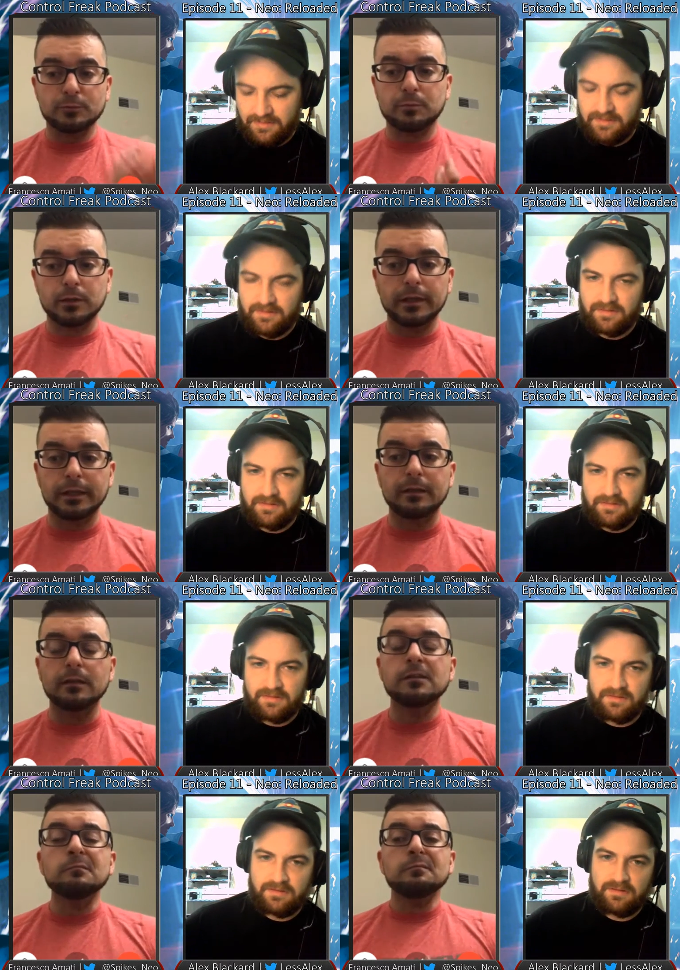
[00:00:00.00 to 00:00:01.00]
Speaker 1: played
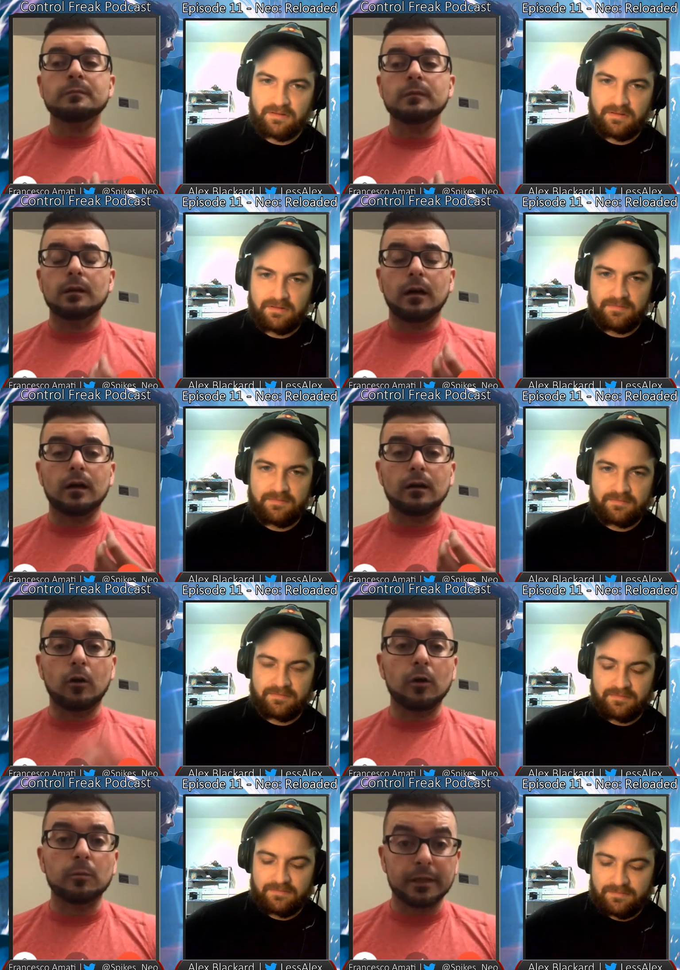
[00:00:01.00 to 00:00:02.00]

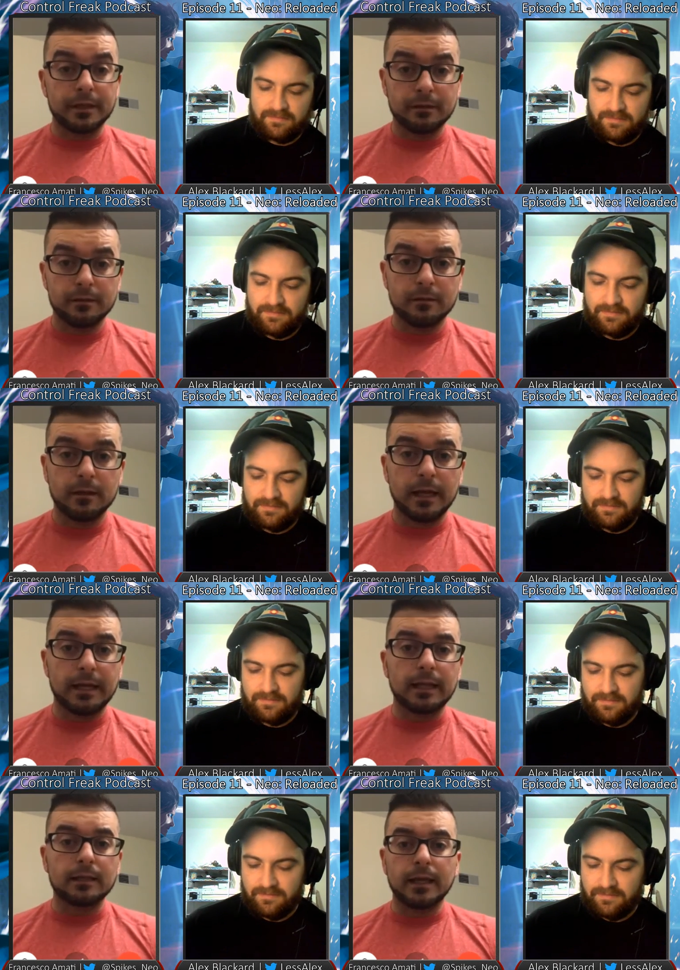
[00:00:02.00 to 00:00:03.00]
Callblade,
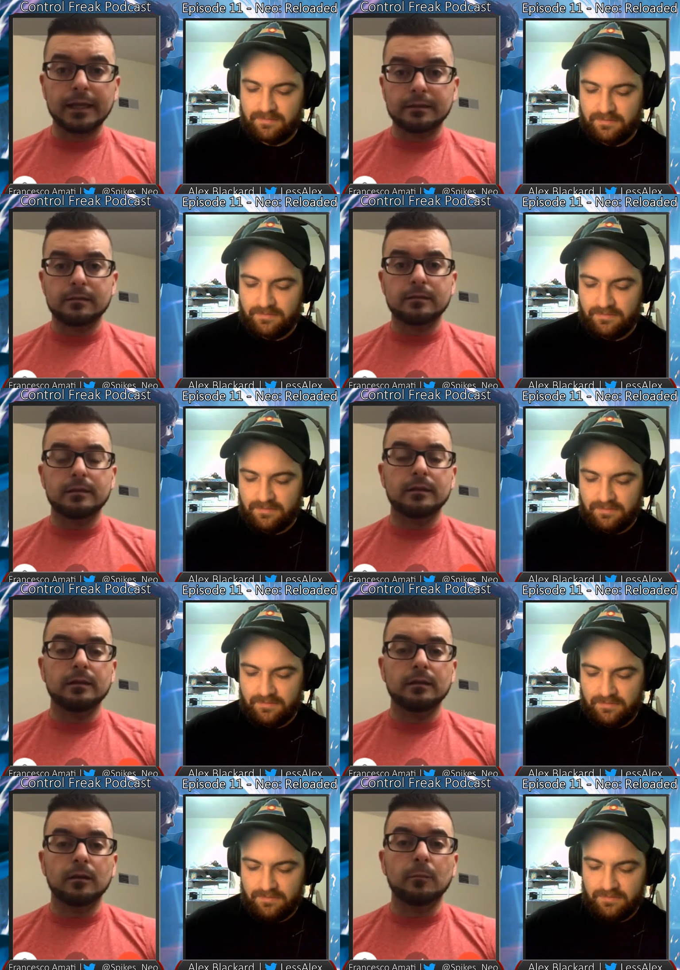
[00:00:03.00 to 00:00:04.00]
and I liked
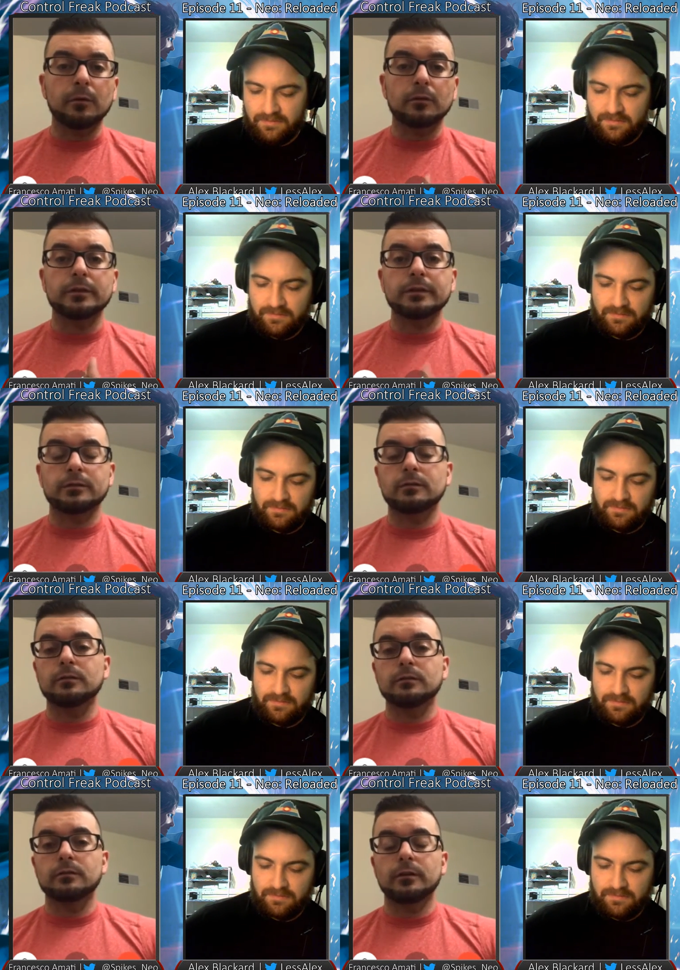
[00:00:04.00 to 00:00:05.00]
the ability
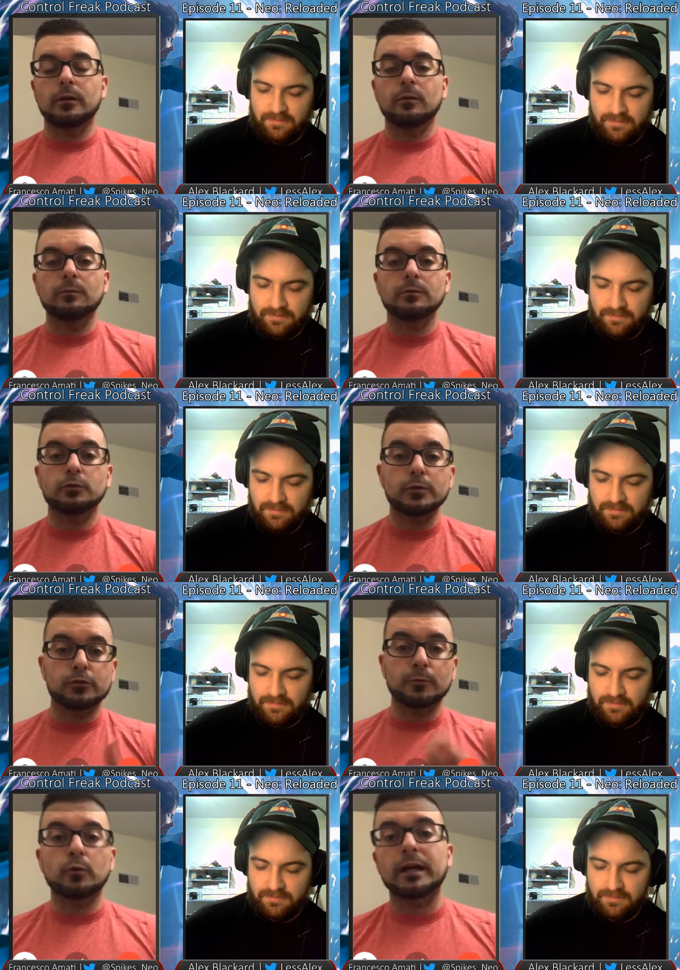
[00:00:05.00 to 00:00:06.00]
to, you know, switch to
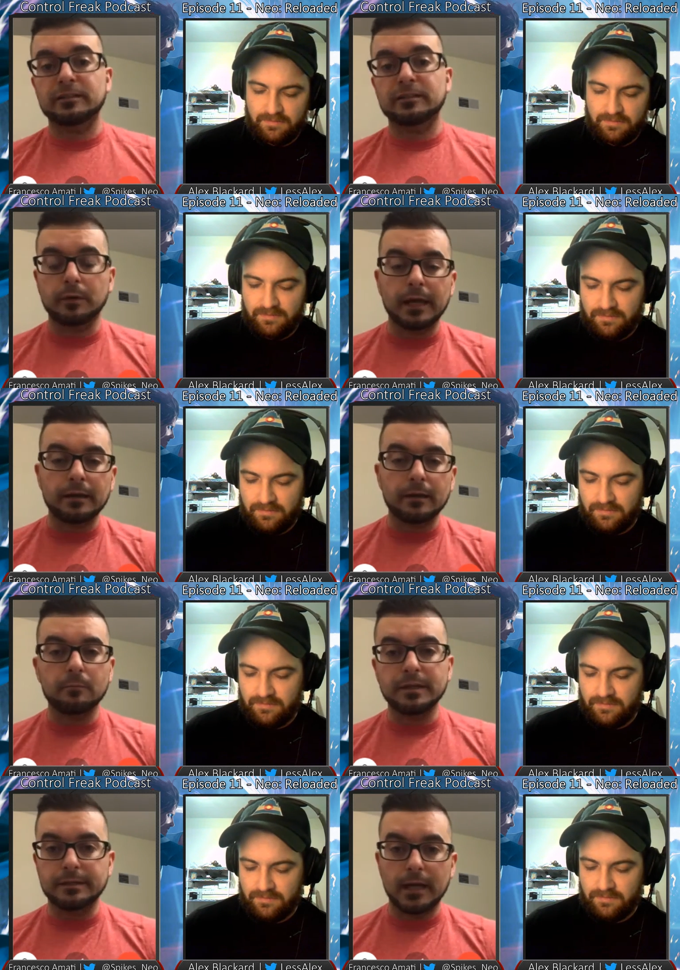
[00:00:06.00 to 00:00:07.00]
a proactive plan and
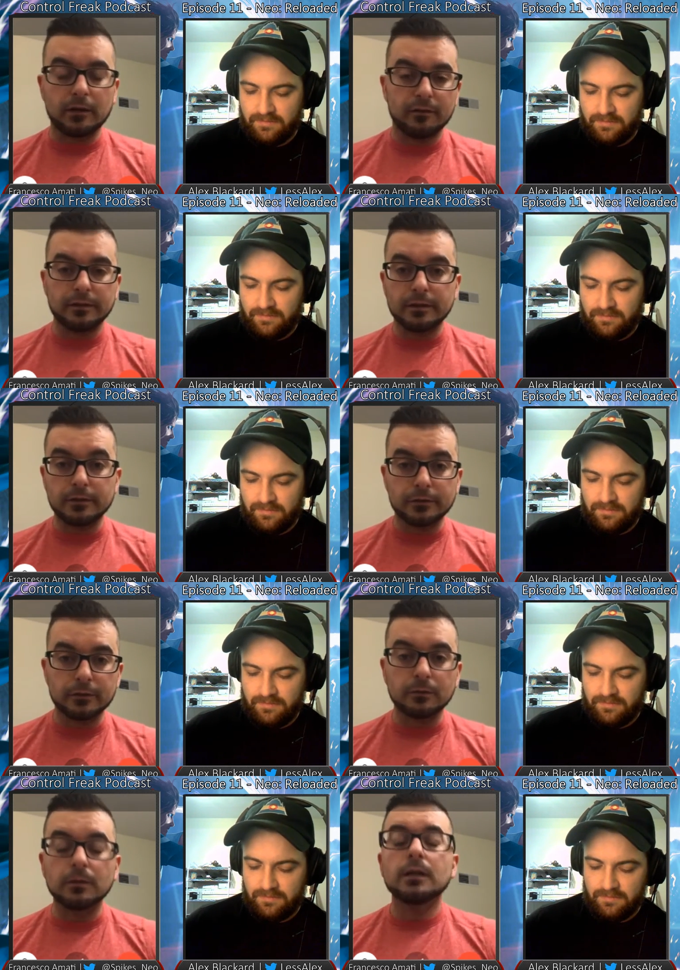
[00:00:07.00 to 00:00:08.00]
beat down if I needed to.